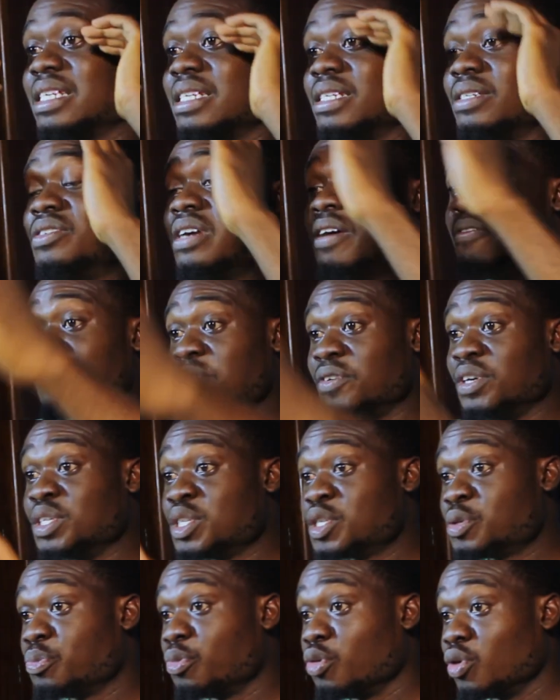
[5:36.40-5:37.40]
a
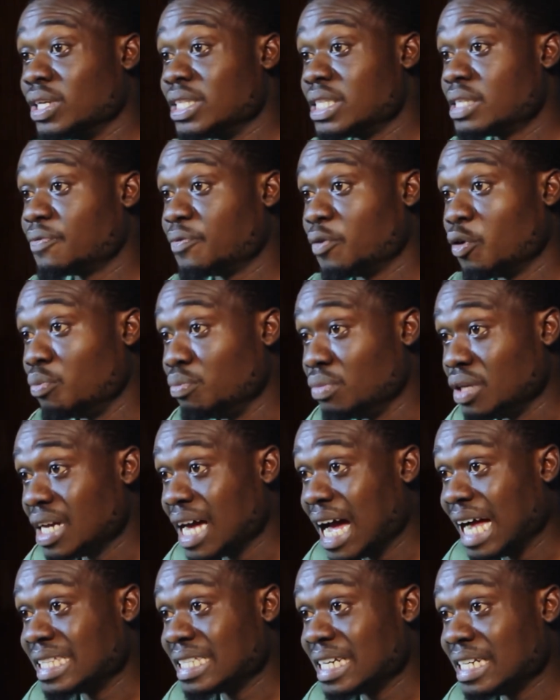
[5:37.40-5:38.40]
reference point for me
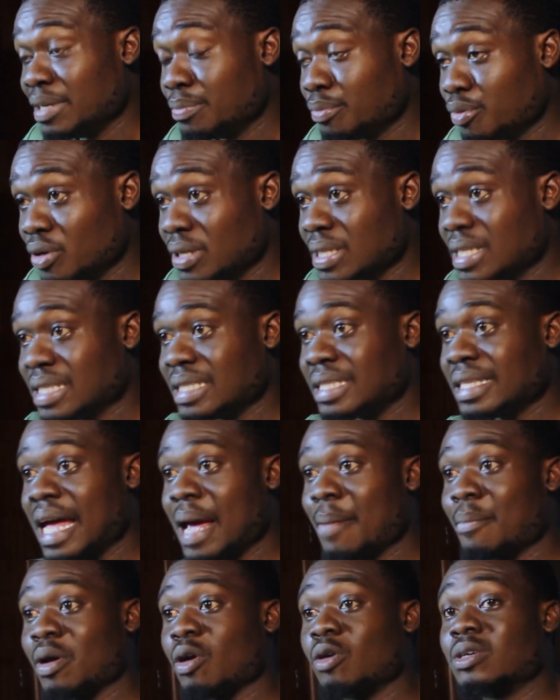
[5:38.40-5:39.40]
at any point in
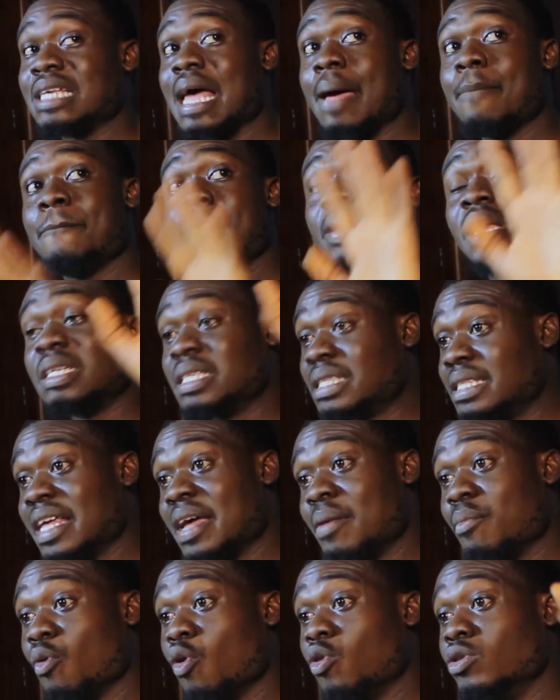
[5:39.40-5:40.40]
time, because I paste
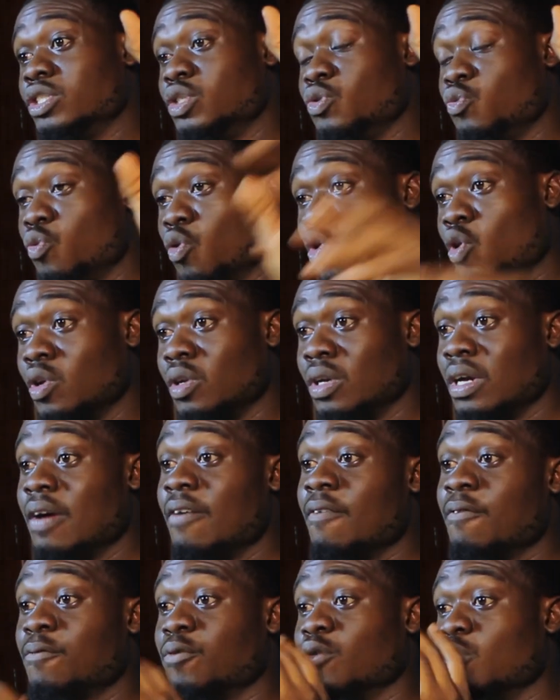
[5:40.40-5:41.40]
them on the wall
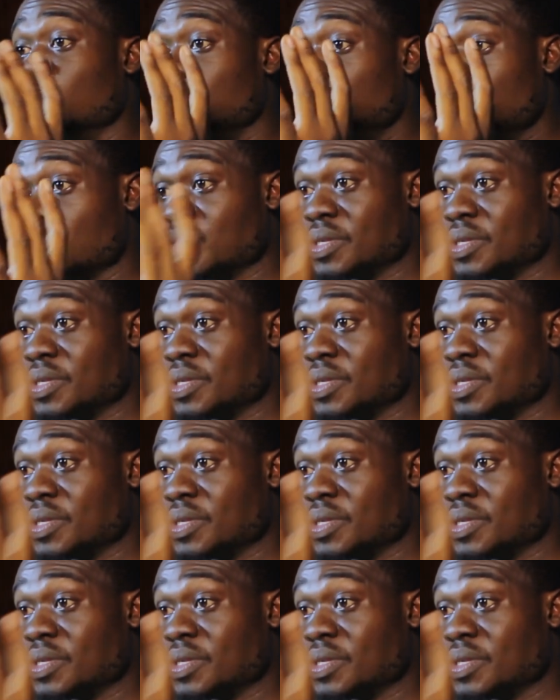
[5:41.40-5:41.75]
for me to